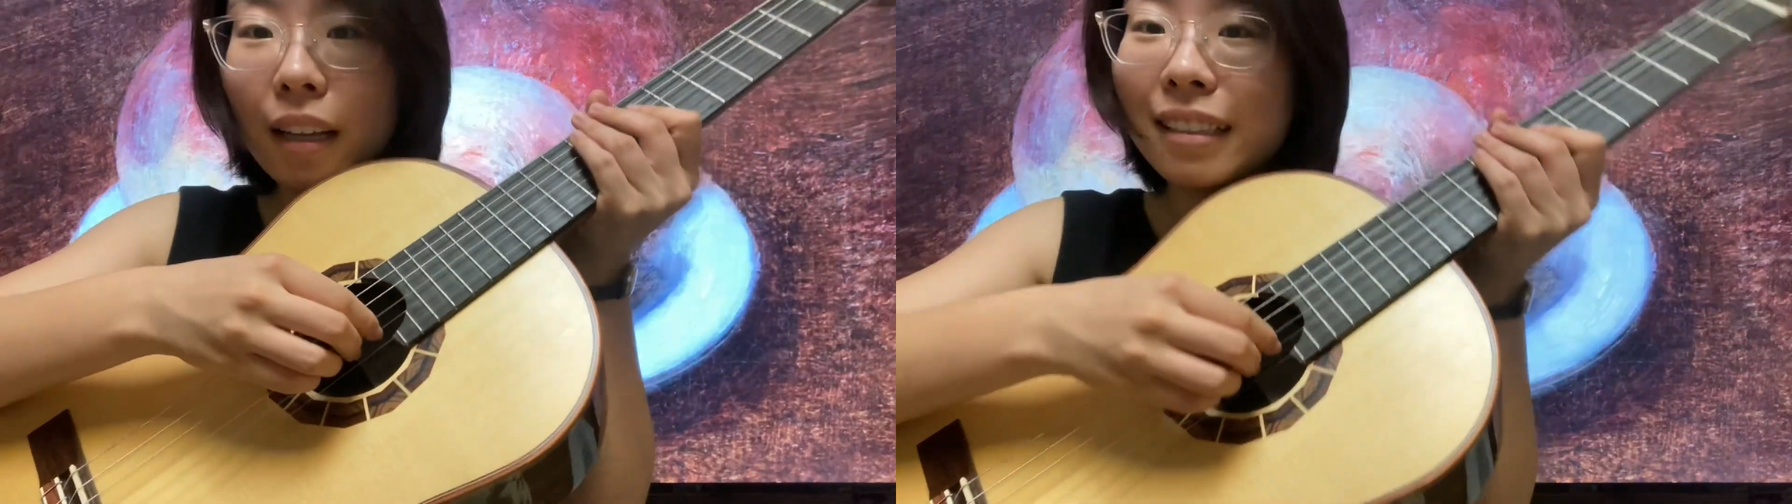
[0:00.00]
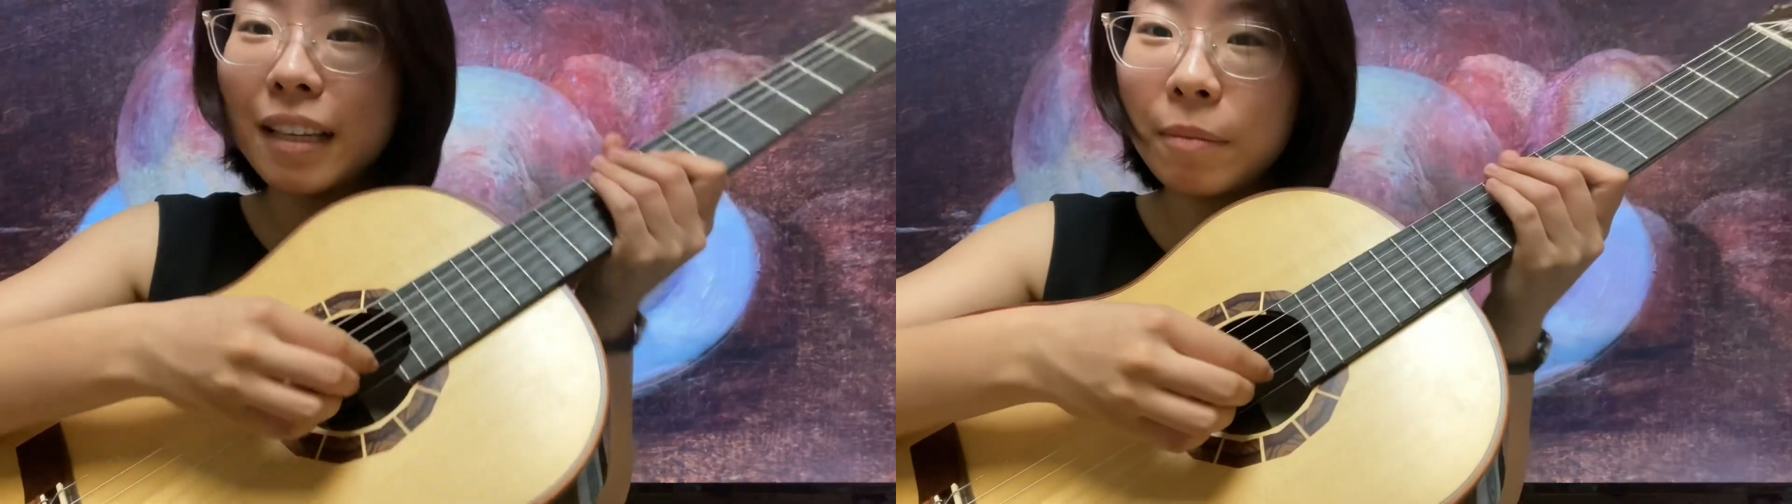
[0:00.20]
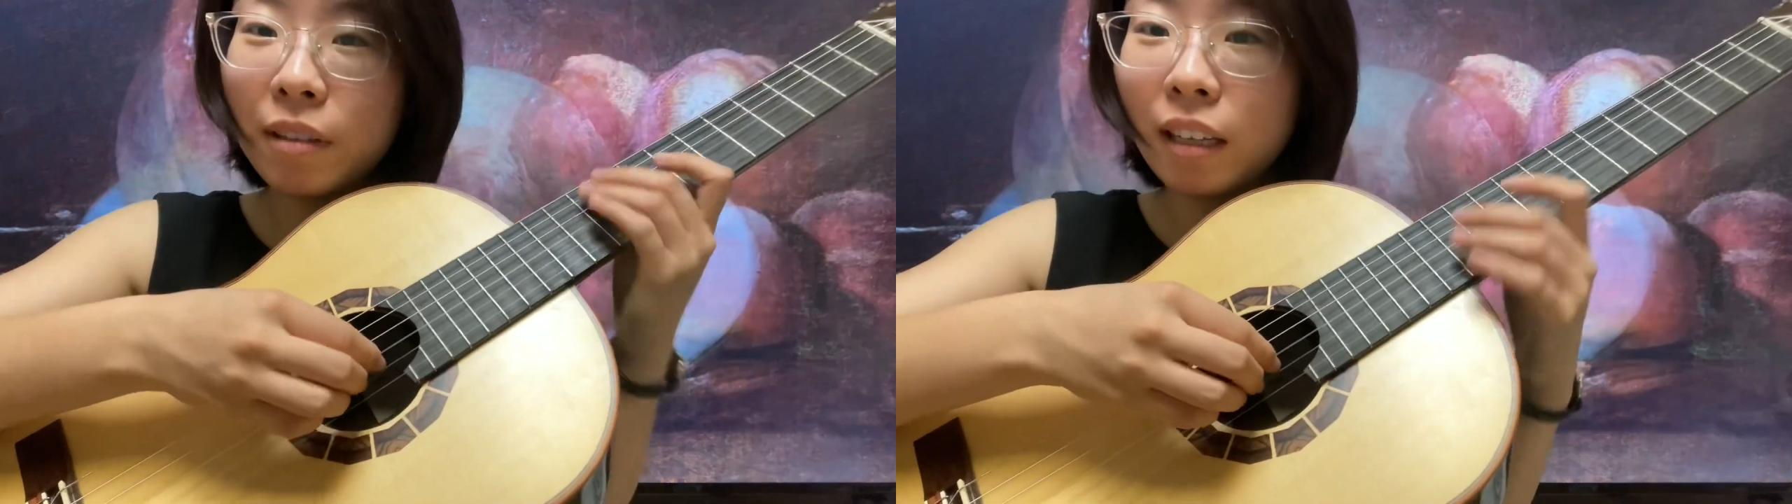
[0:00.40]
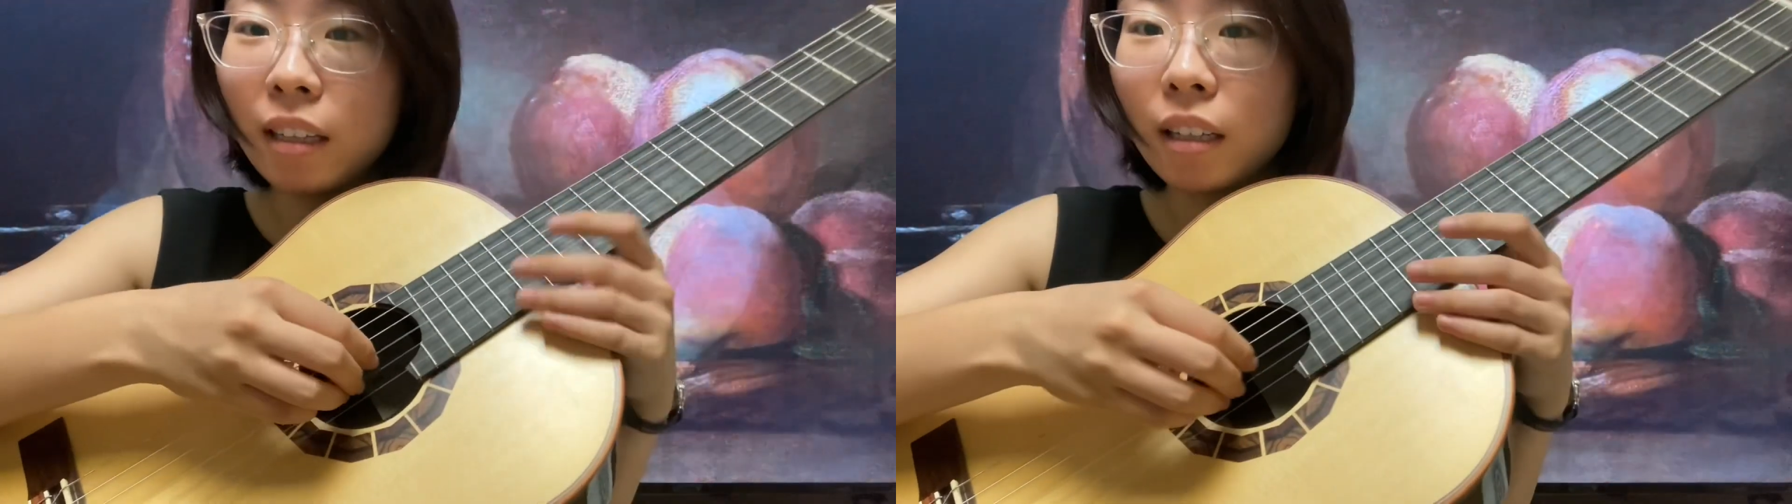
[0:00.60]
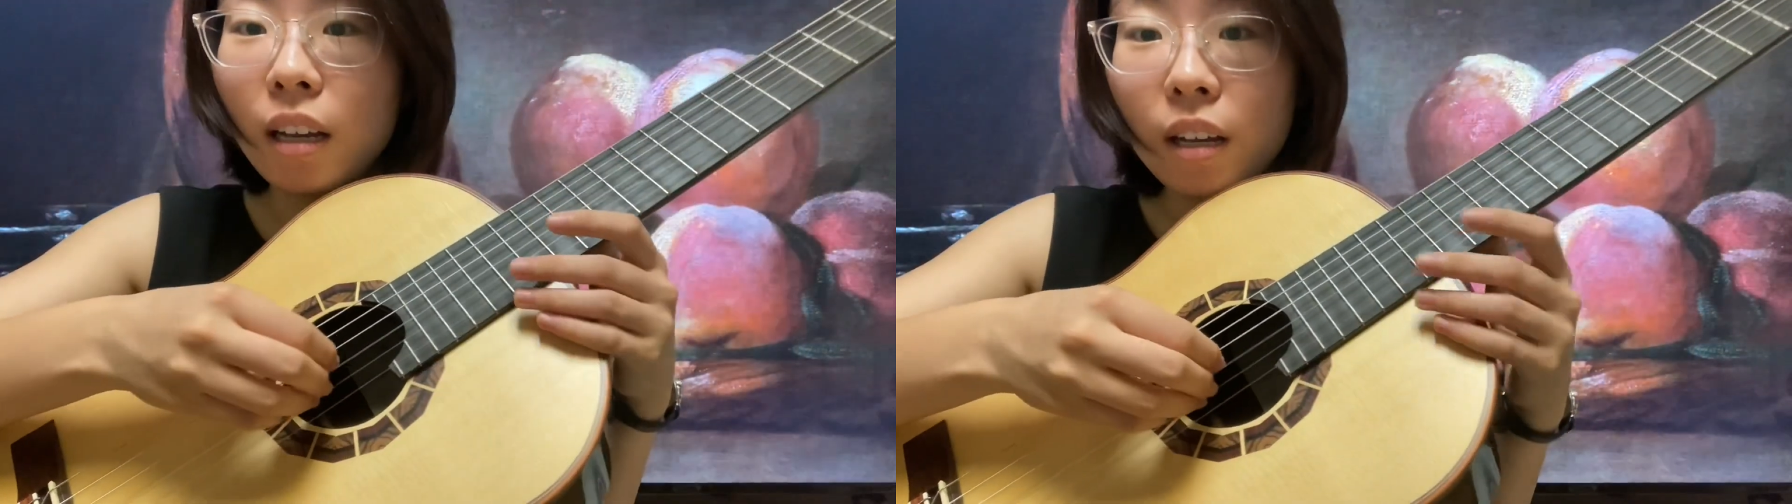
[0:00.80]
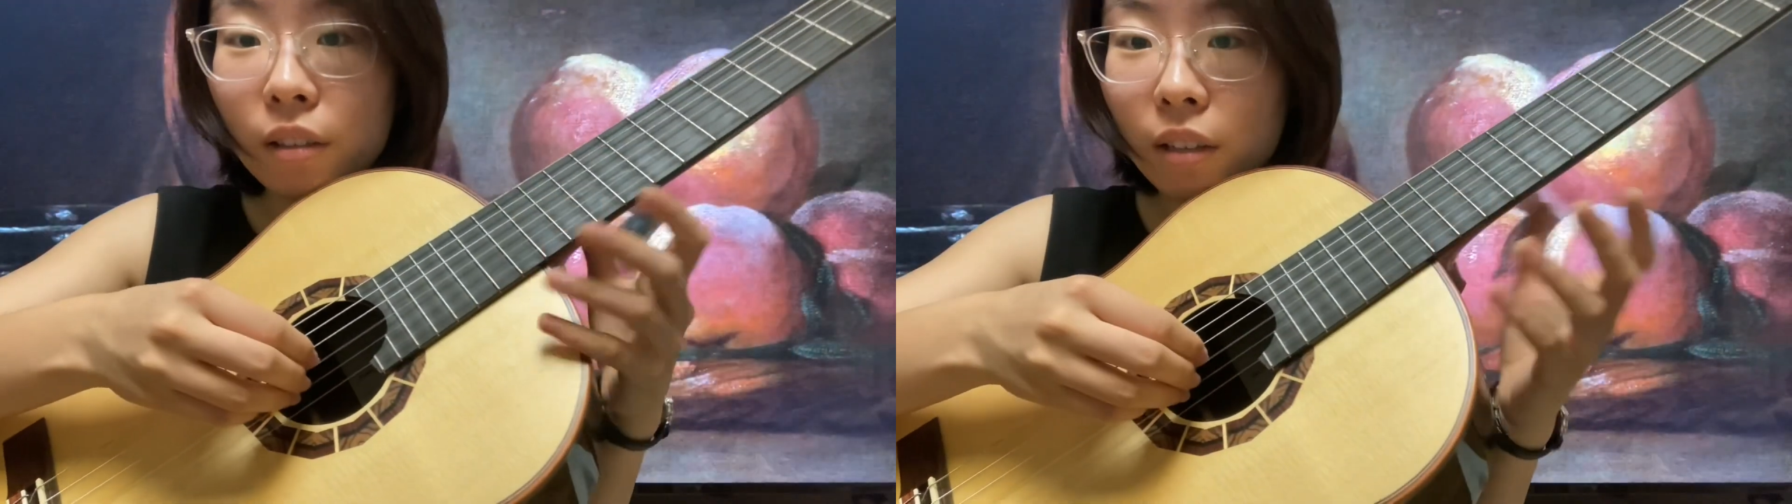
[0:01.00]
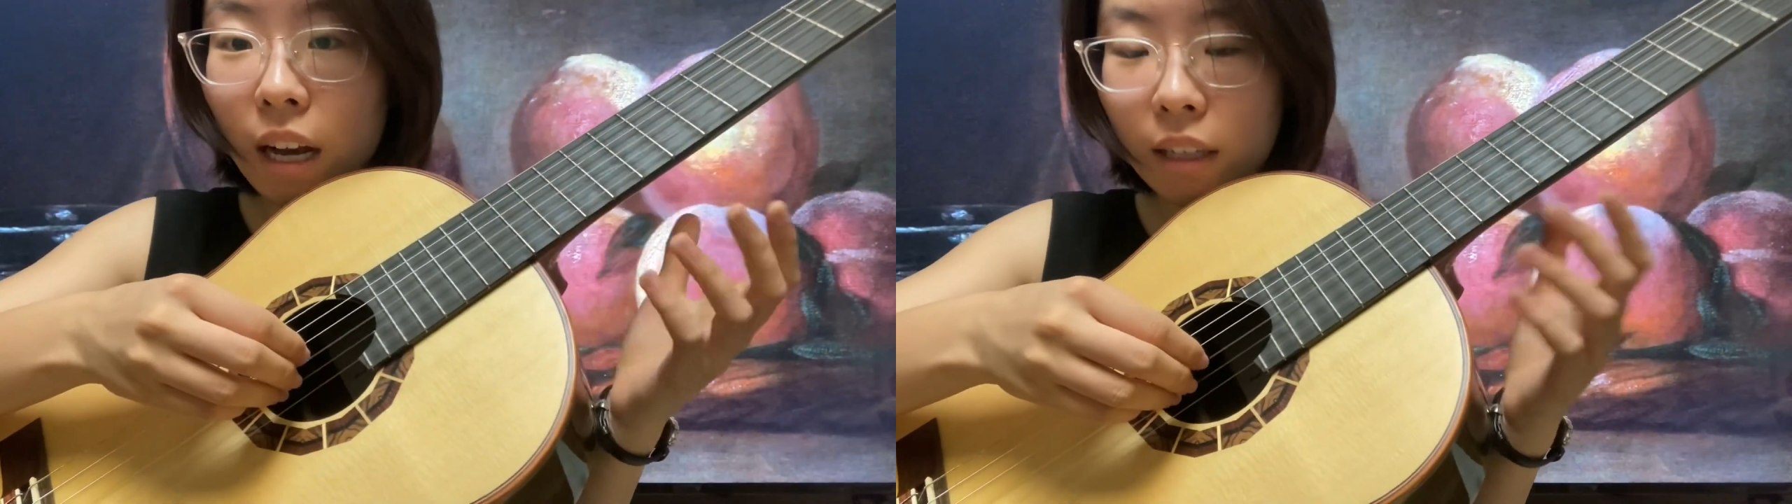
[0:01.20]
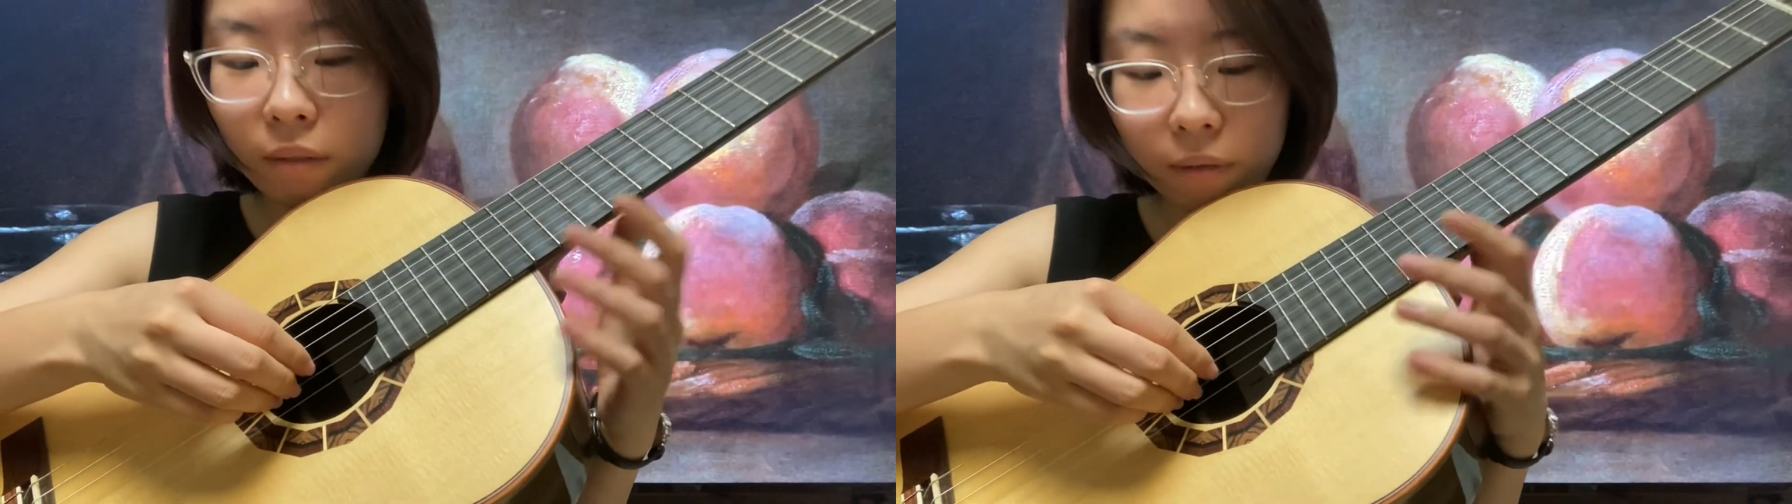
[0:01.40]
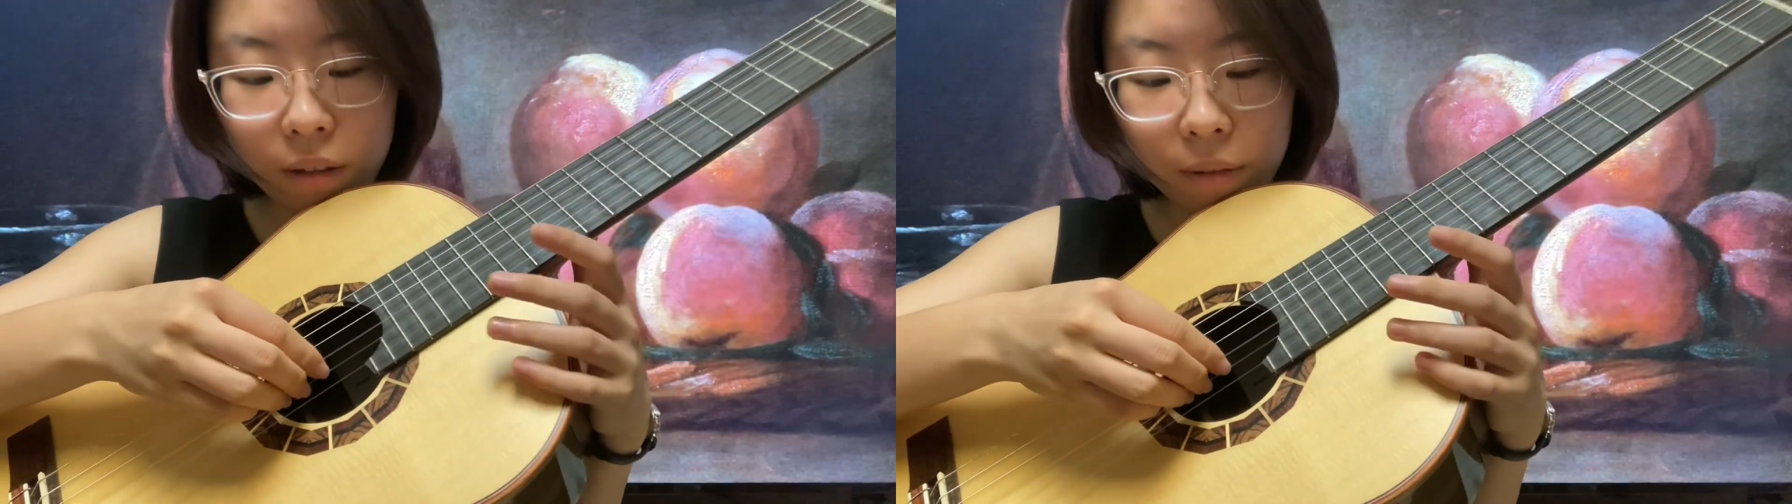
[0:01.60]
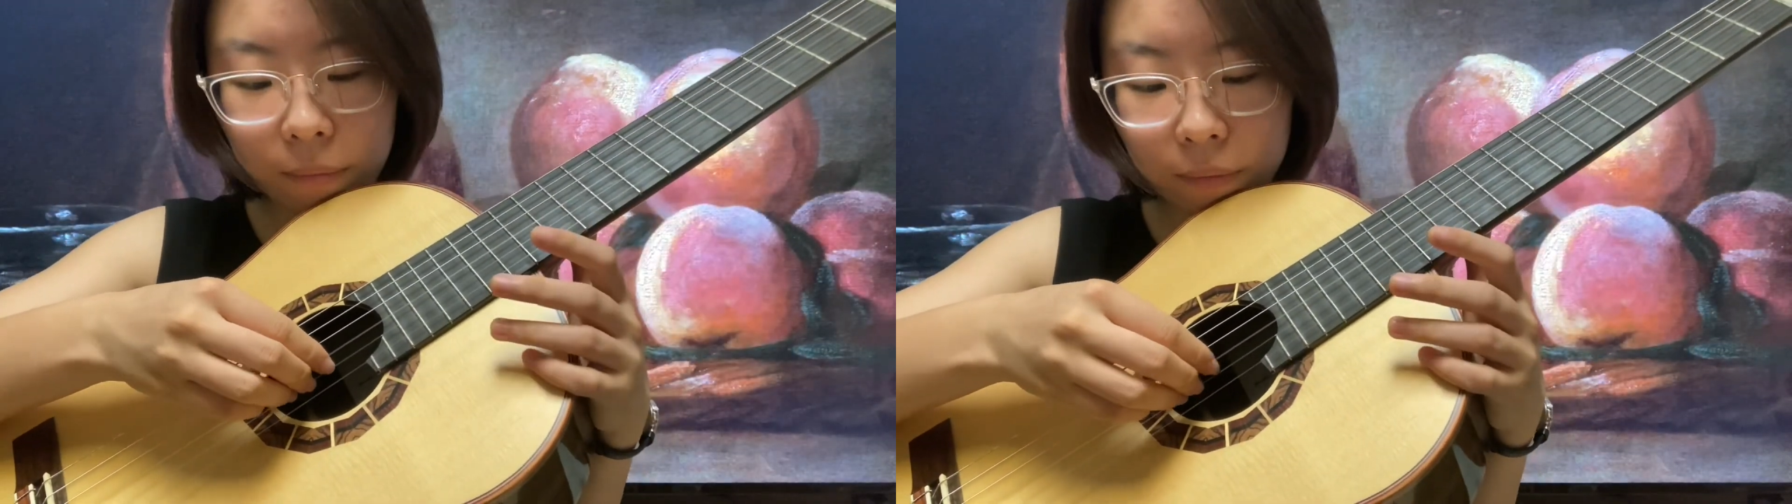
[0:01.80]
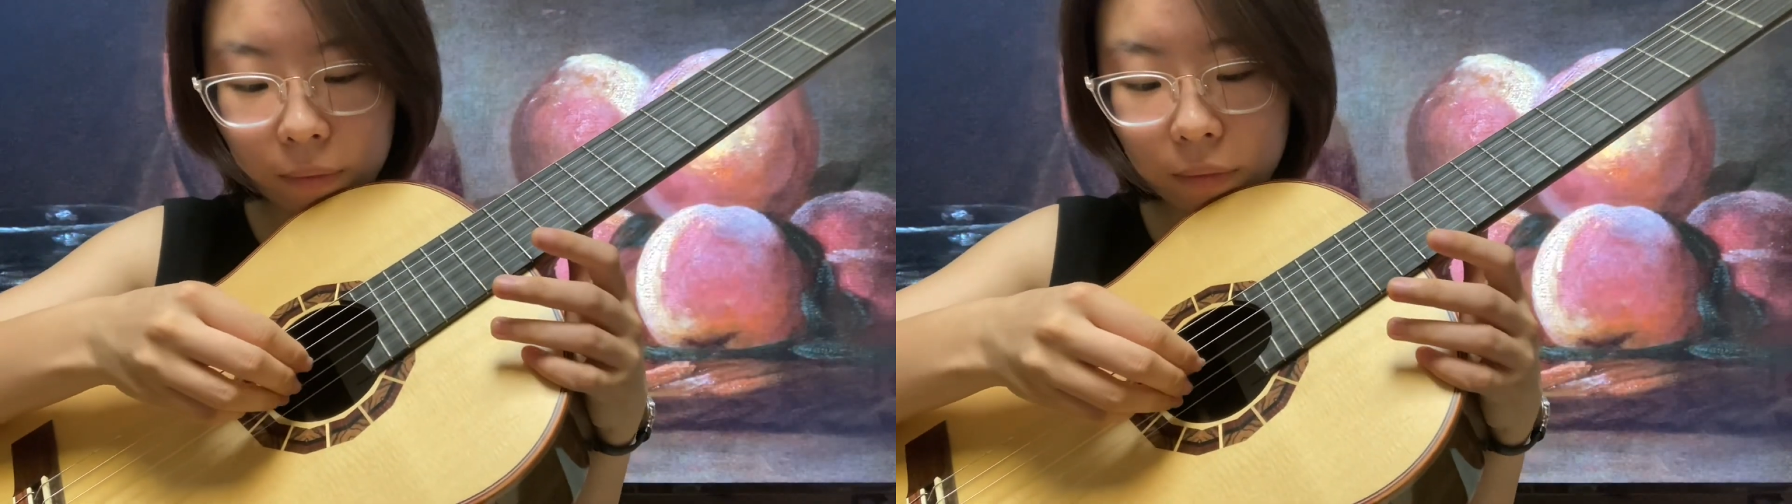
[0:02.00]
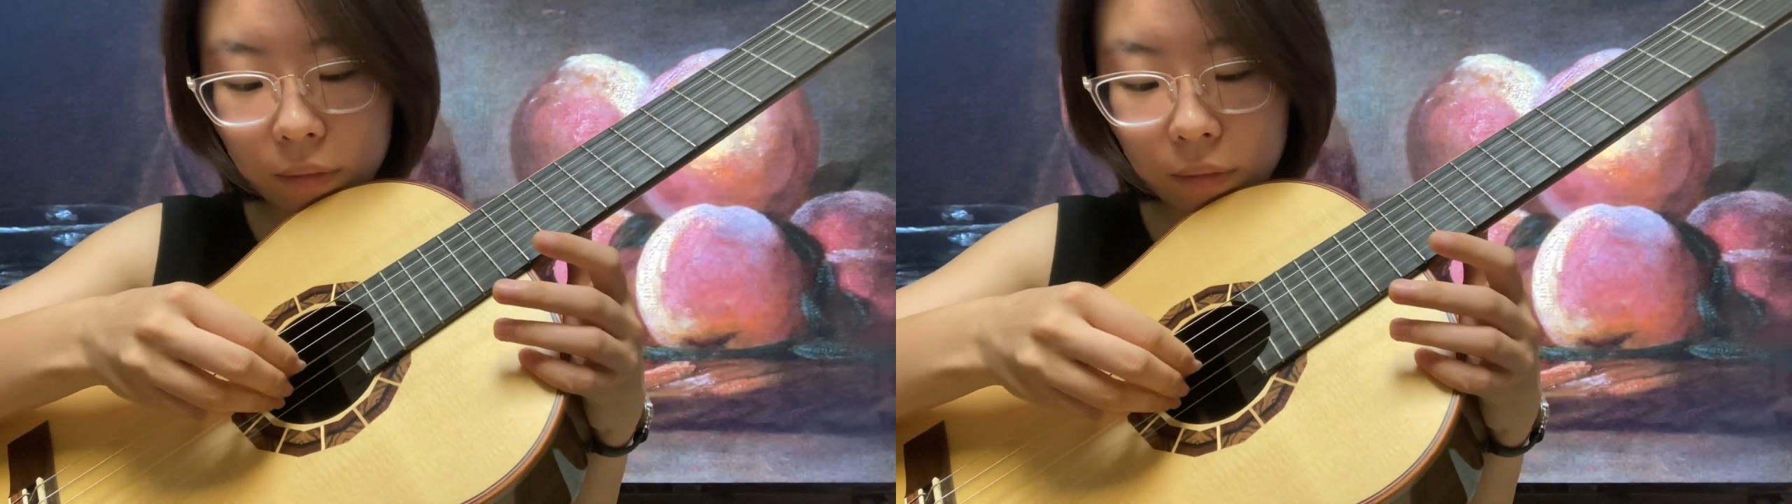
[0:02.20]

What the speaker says: Same thing, dotted rhythm